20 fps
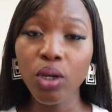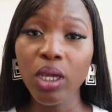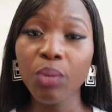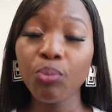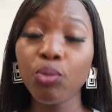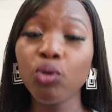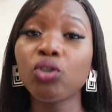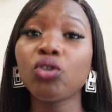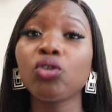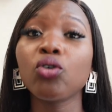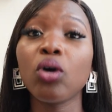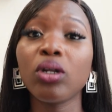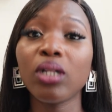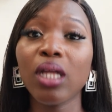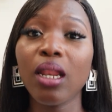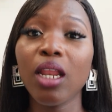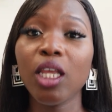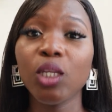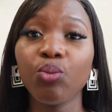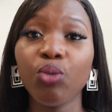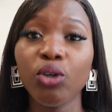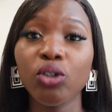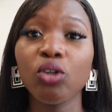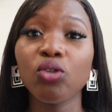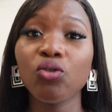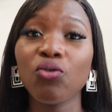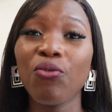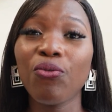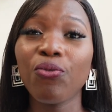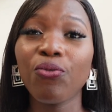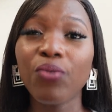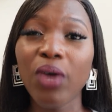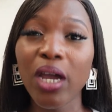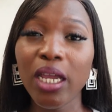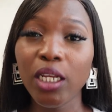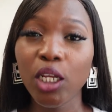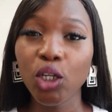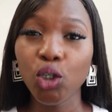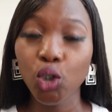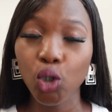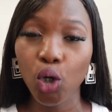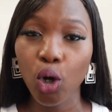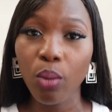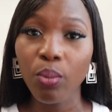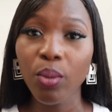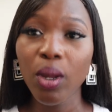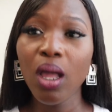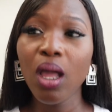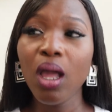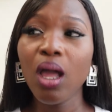it puts you under less pressure to find a job